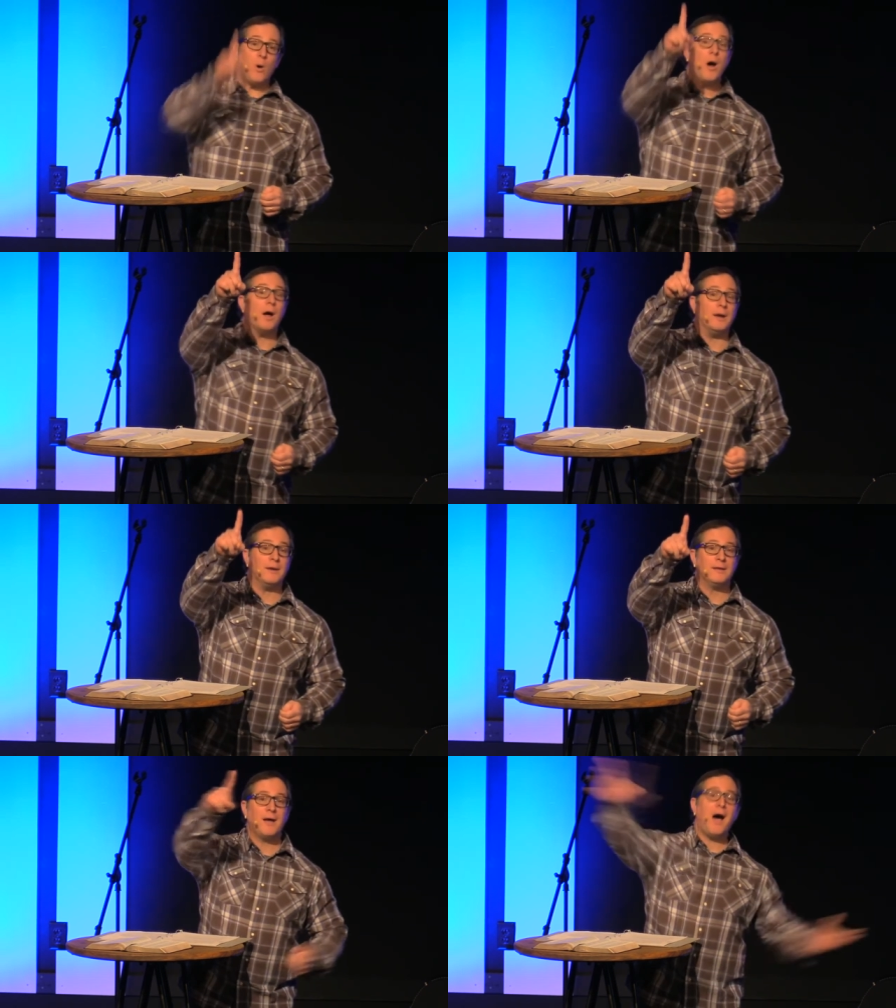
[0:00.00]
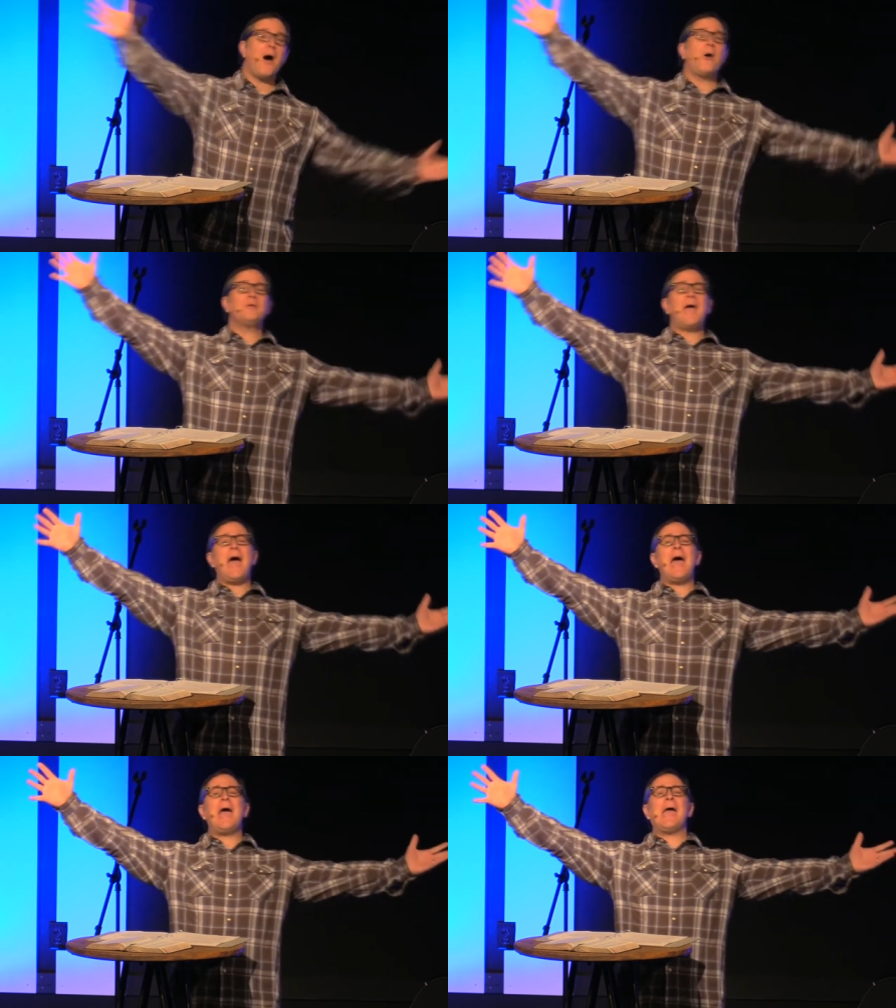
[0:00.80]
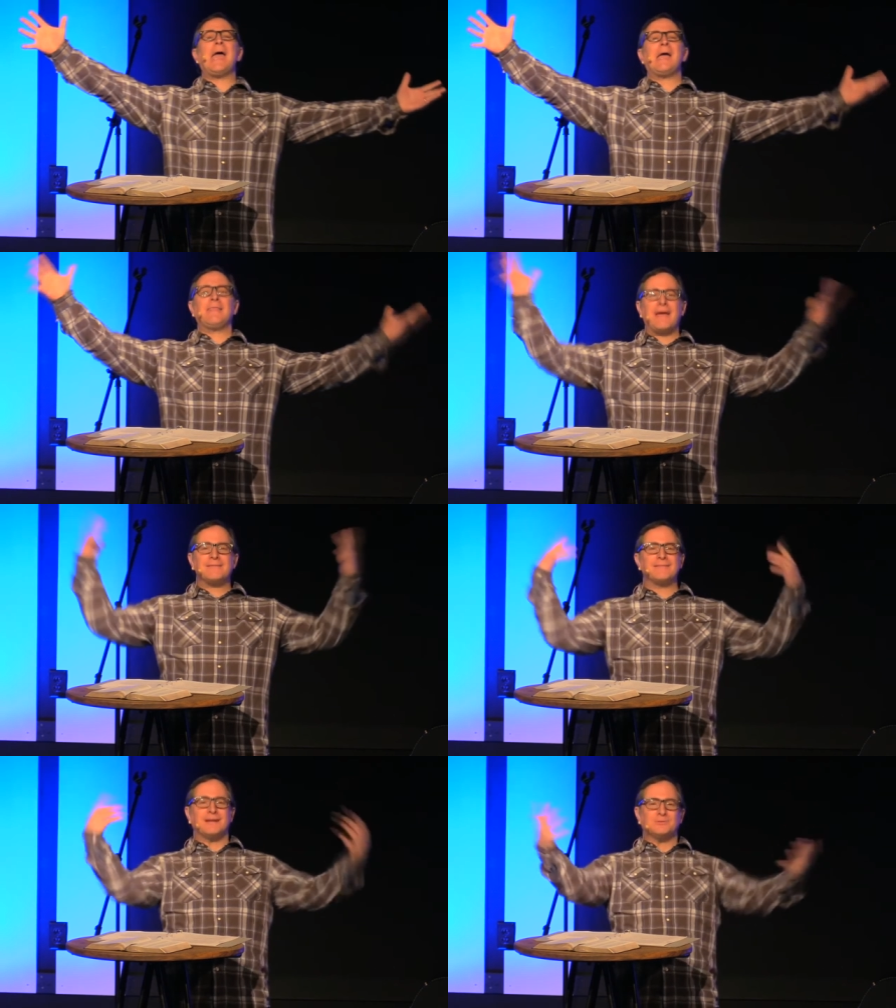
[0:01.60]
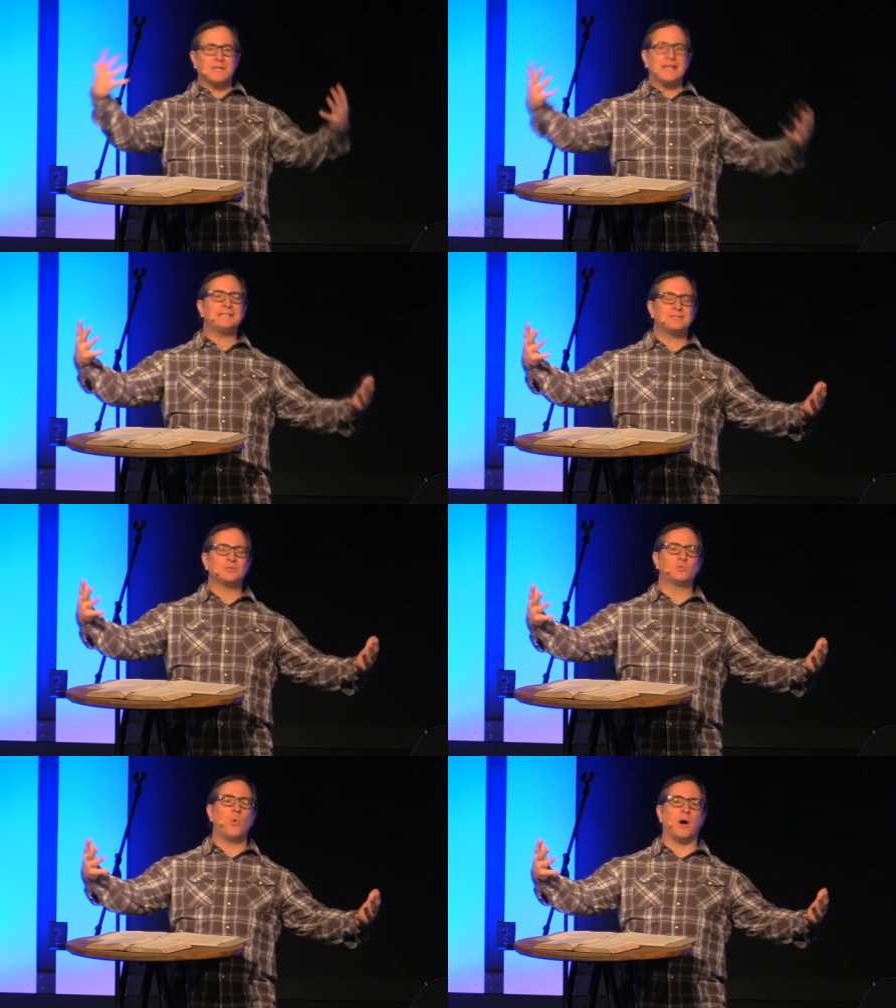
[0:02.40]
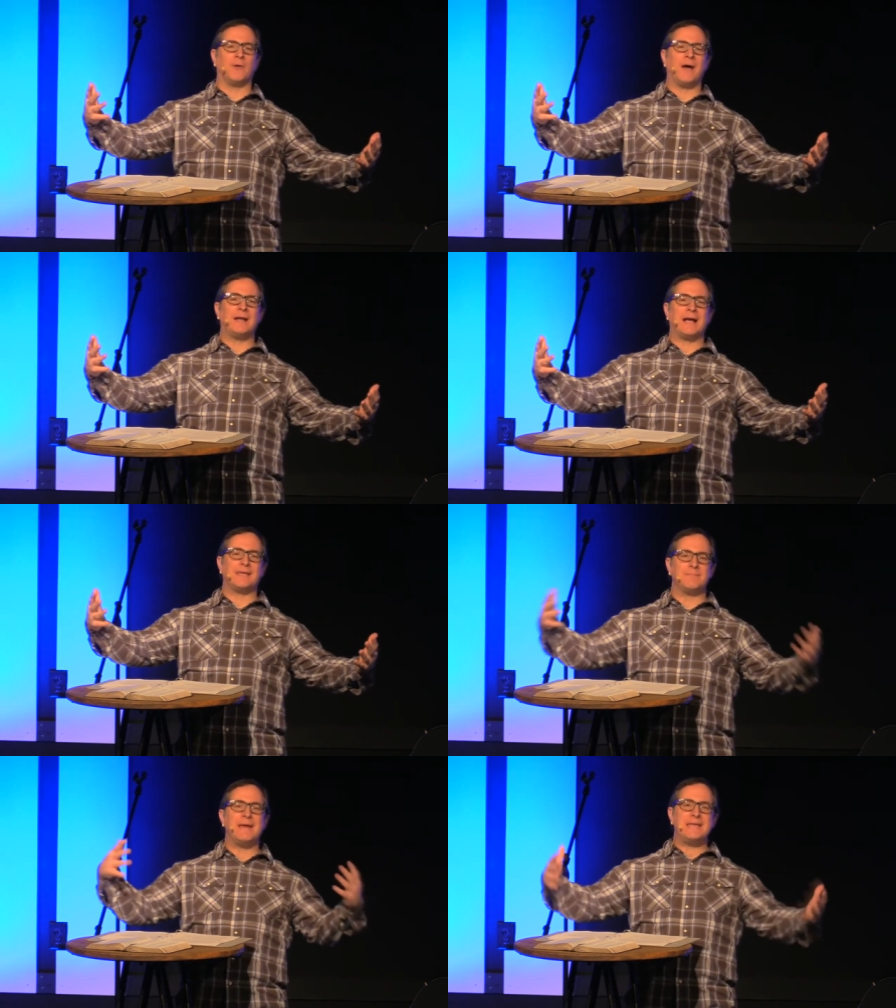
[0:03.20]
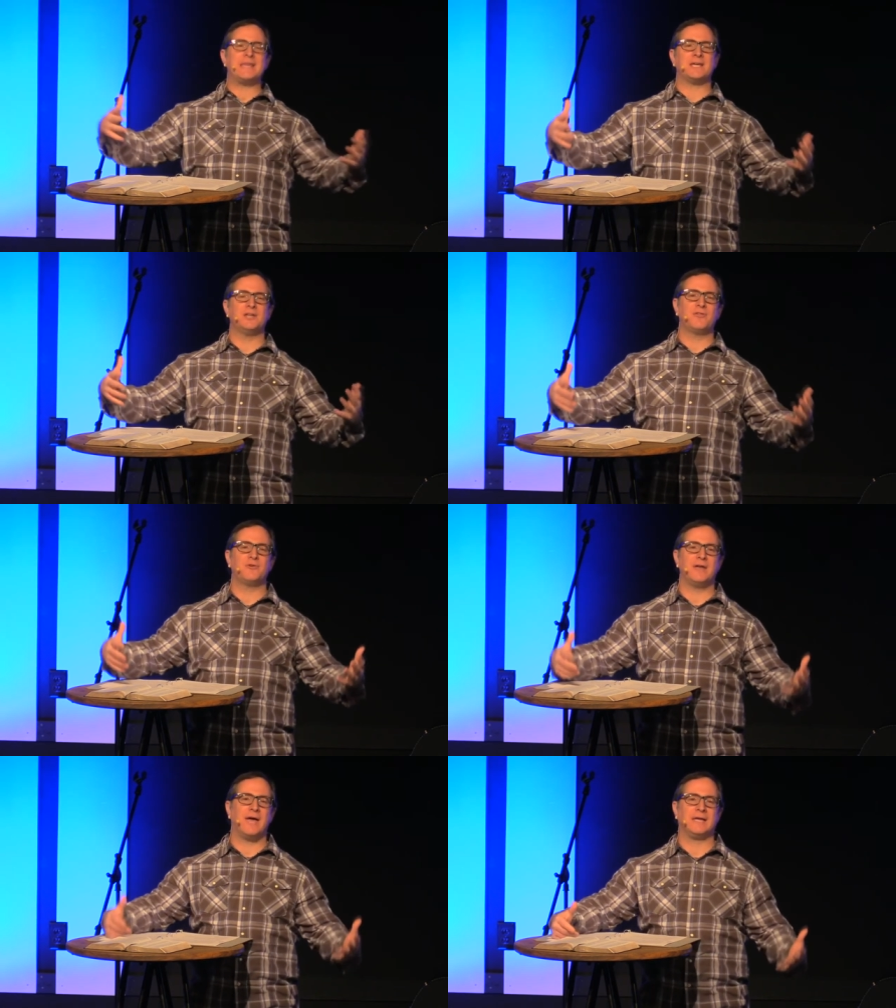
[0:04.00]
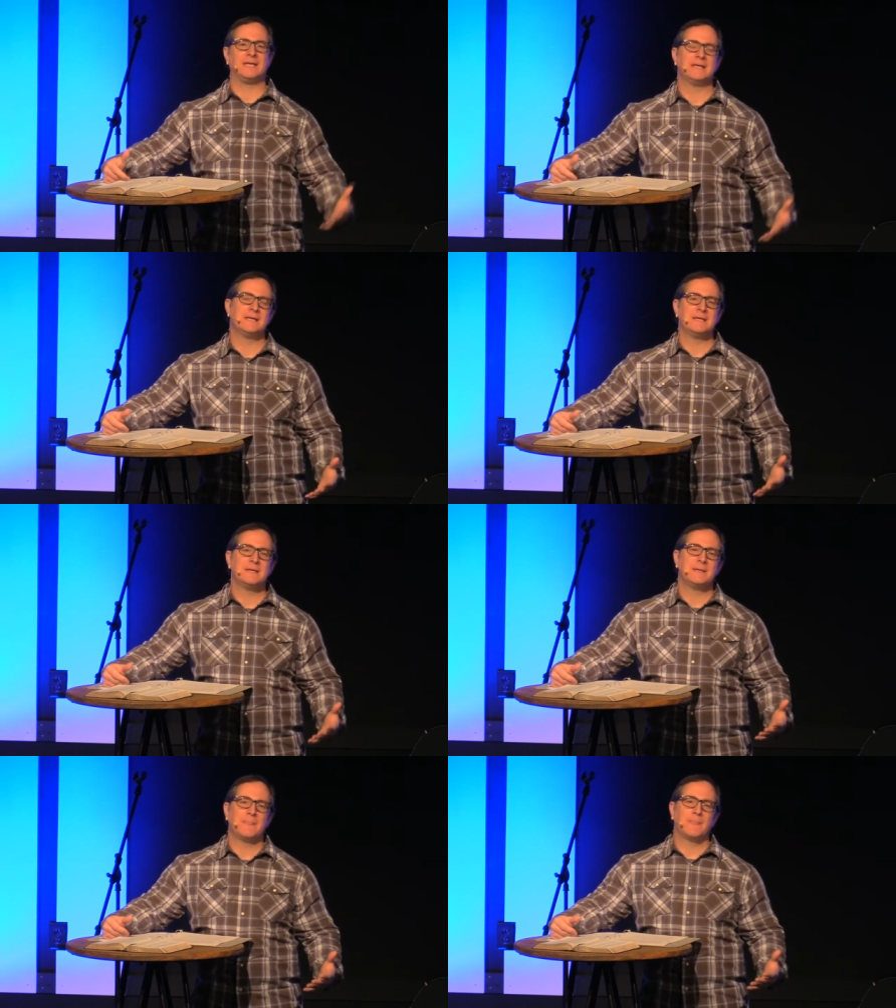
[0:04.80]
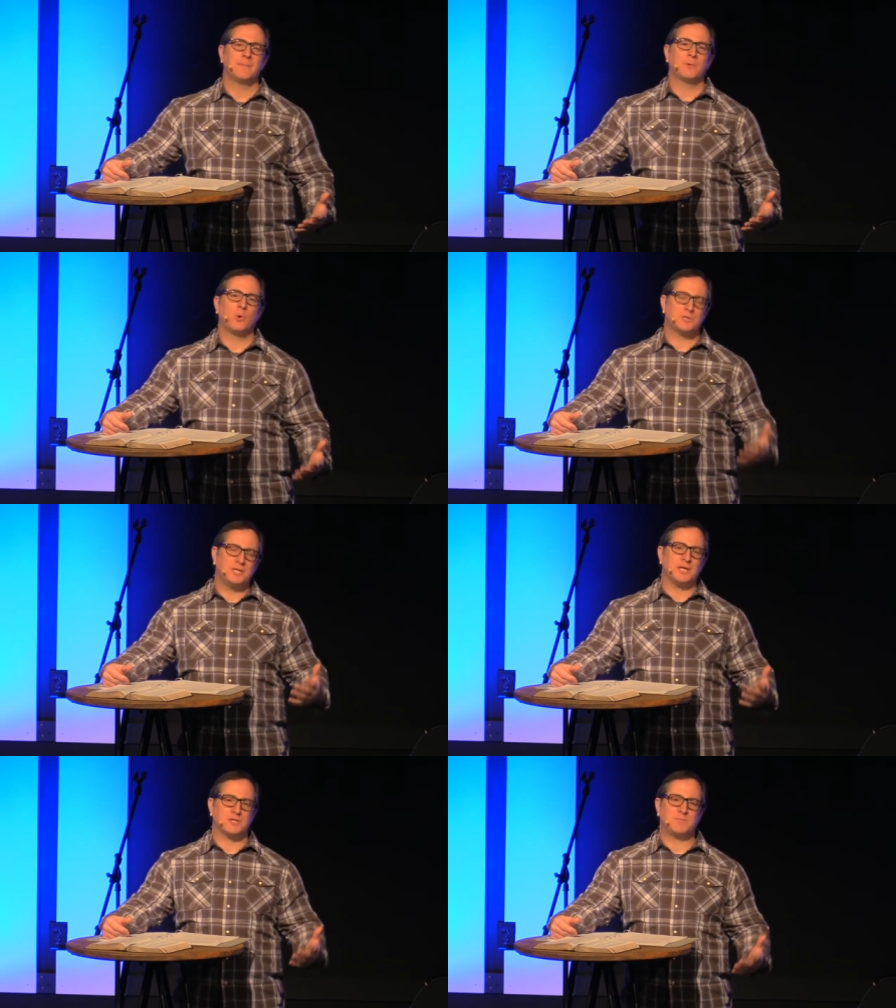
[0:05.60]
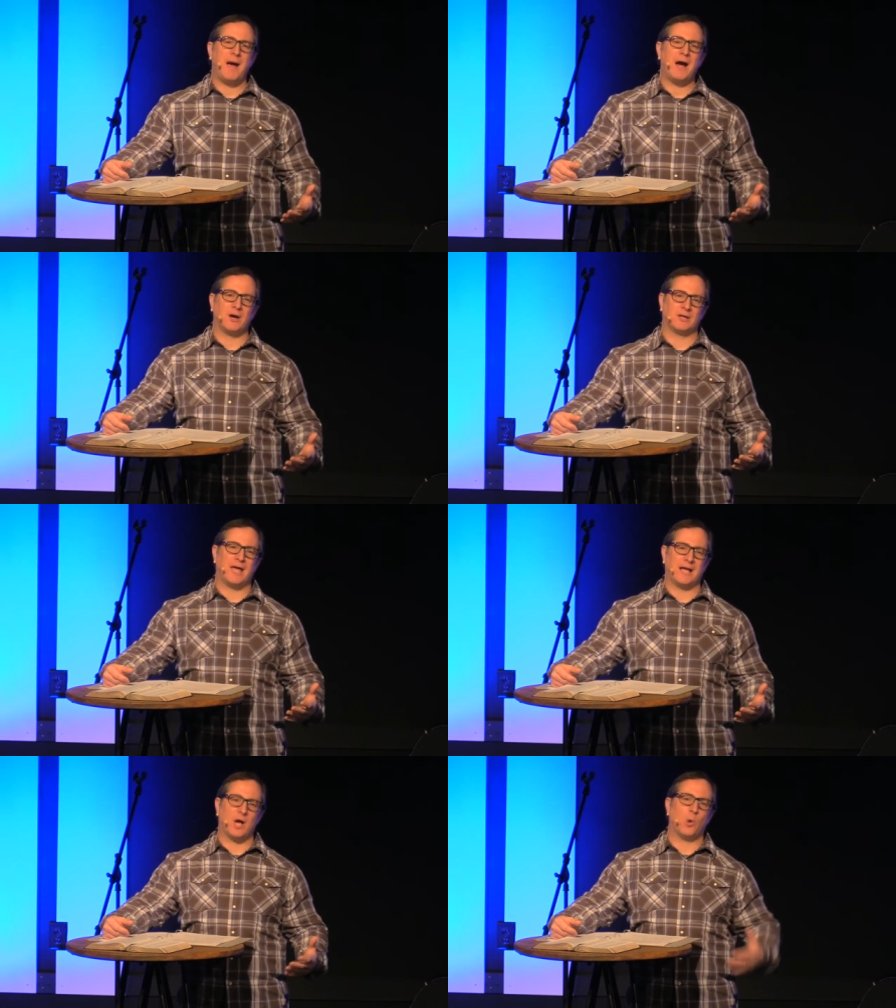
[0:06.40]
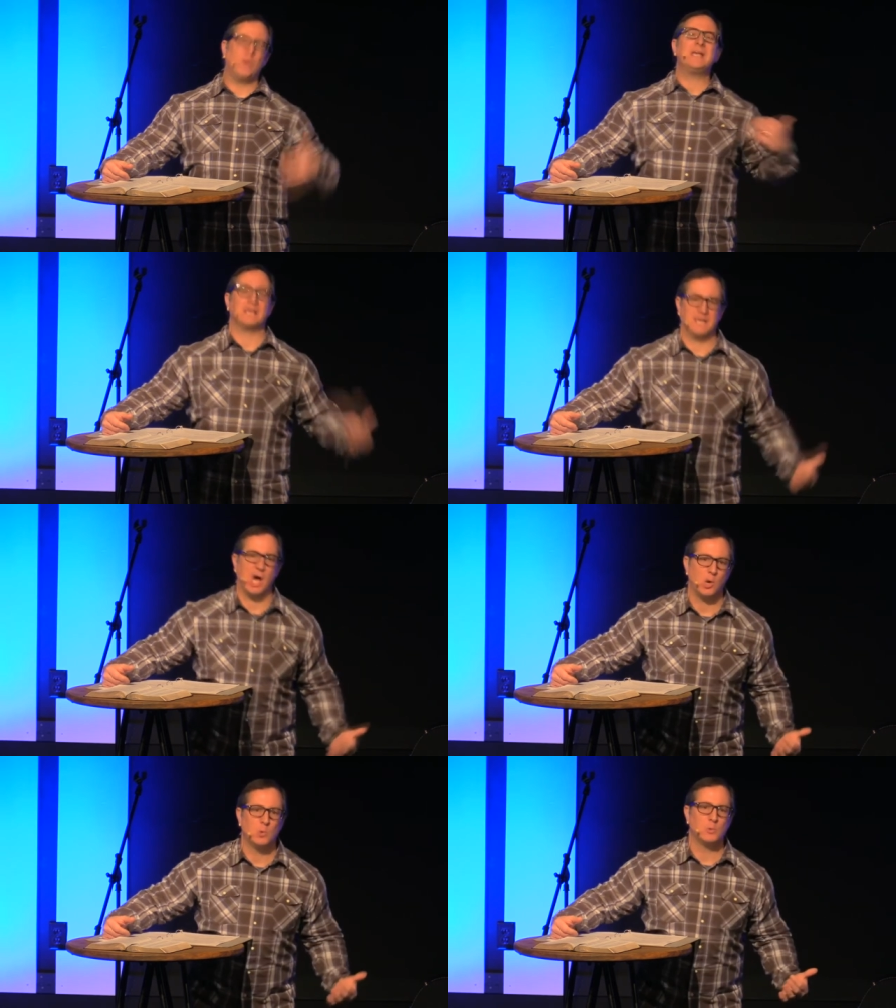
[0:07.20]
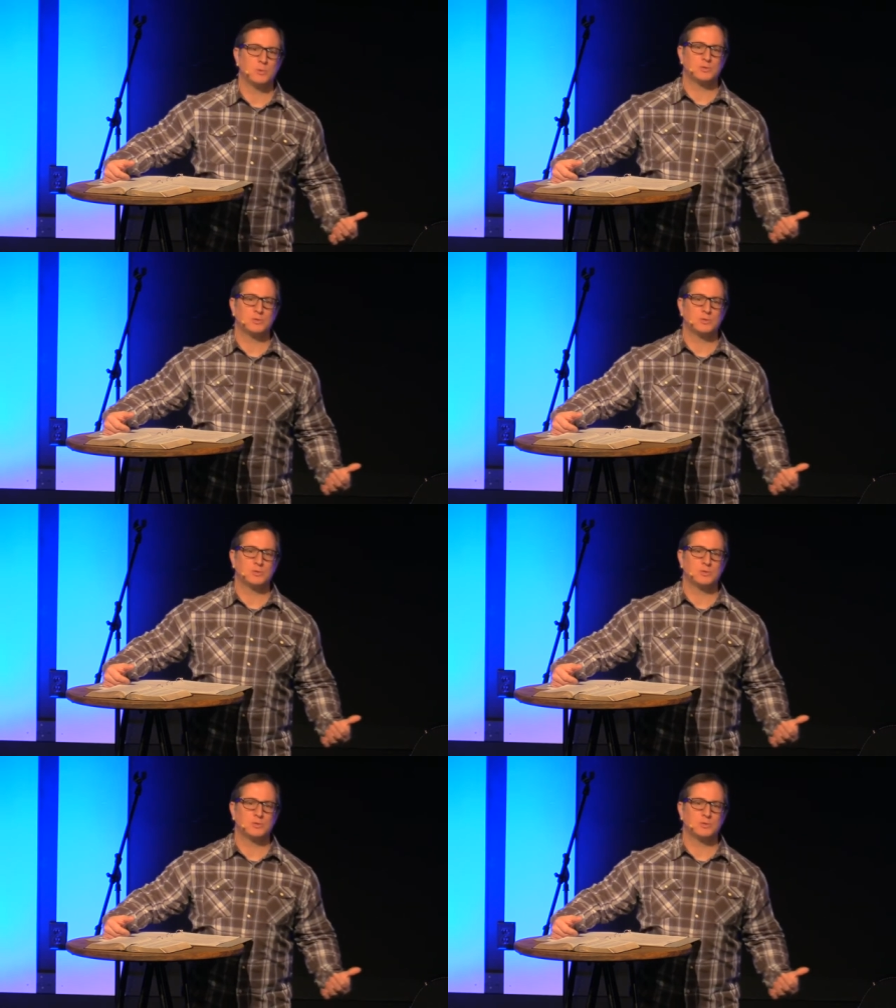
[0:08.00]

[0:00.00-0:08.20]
One. Oh, yay! At least there's one, right? I can make it another day. Of course, it expired like a week ago,